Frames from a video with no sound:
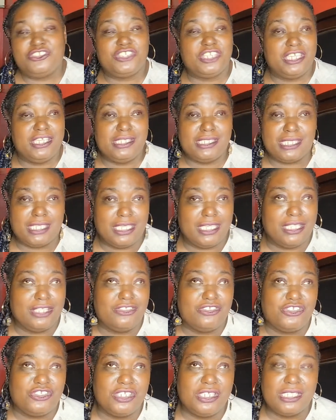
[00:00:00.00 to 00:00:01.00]
she
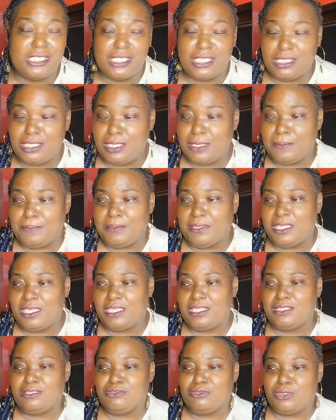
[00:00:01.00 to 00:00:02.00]
did and she's in there
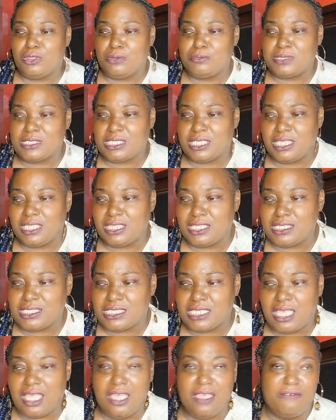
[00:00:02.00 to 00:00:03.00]
paying, you know I'm saying,
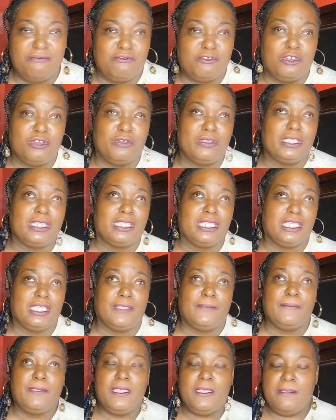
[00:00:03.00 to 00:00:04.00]
the time for it,
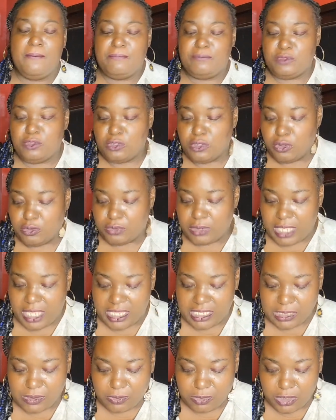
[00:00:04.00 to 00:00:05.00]
then, you know,
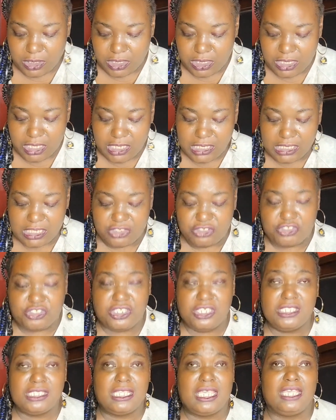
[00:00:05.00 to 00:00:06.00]
that's what it is. And
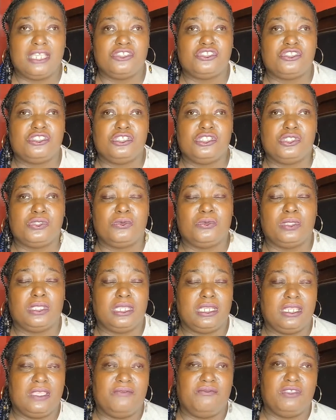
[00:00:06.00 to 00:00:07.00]
she's actually
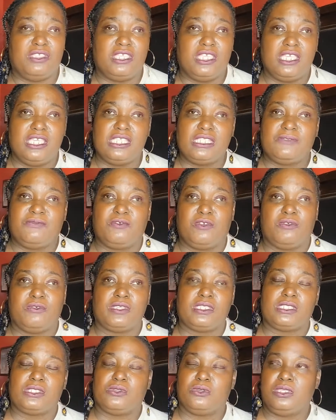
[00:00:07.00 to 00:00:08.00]
doing 11 years
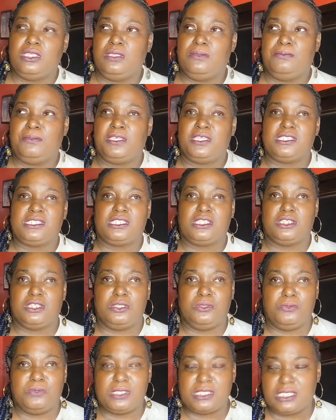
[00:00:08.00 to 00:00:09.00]
for it. So he
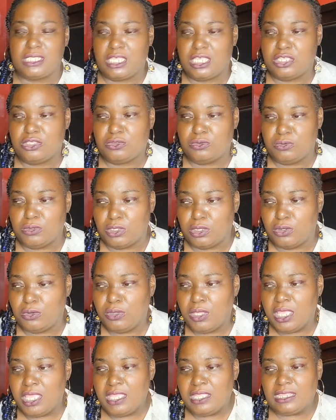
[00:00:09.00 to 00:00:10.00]
basically was like, you
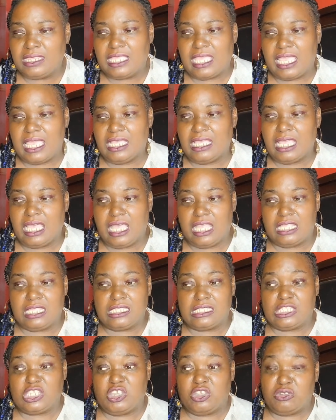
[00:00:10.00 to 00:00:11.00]
know, that
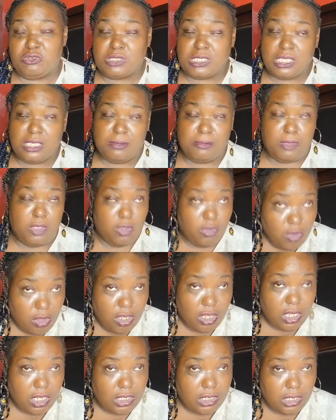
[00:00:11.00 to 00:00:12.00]
kind of turns him
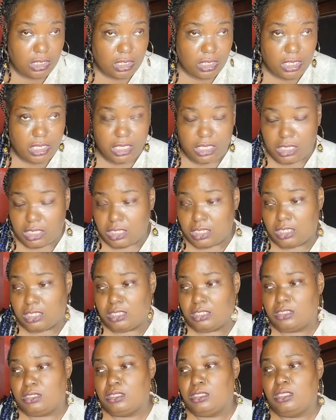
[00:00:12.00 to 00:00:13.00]
on.
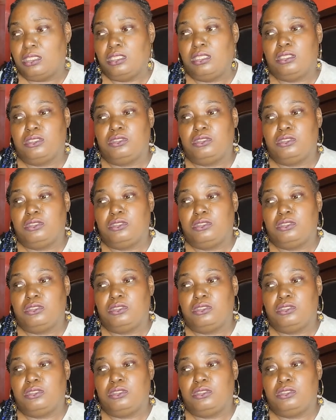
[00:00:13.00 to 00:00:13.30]
And,